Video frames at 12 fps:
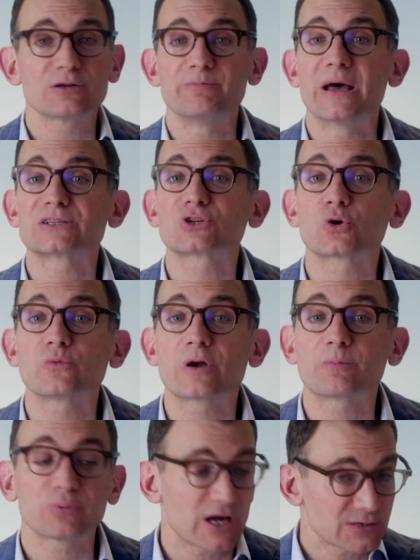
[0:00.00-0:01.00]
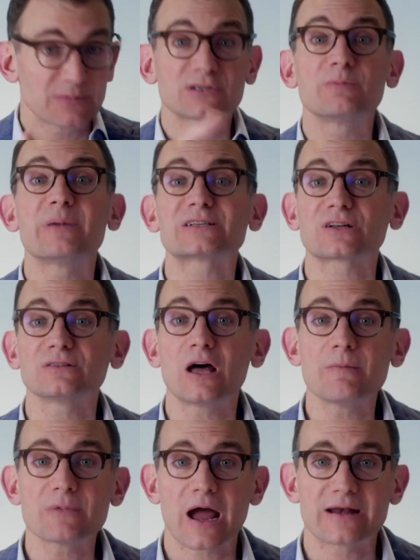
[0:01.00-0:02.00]
to best career placement to best
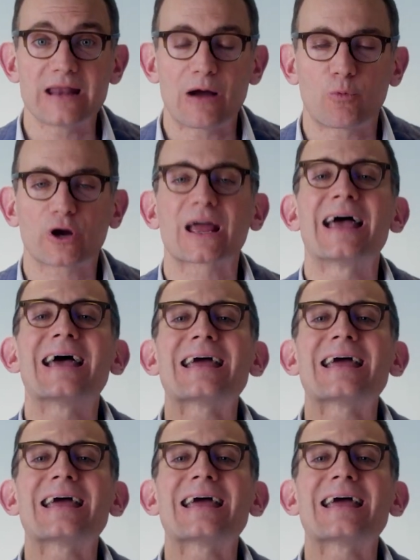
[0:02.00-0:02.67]
alumni network.